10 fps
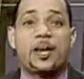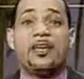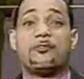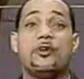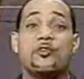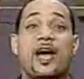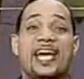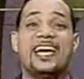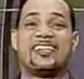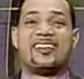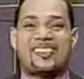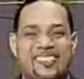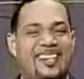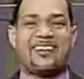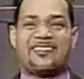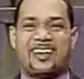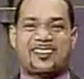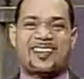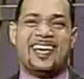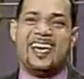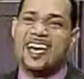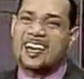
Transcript: waiting for you right here at the City of Destiny.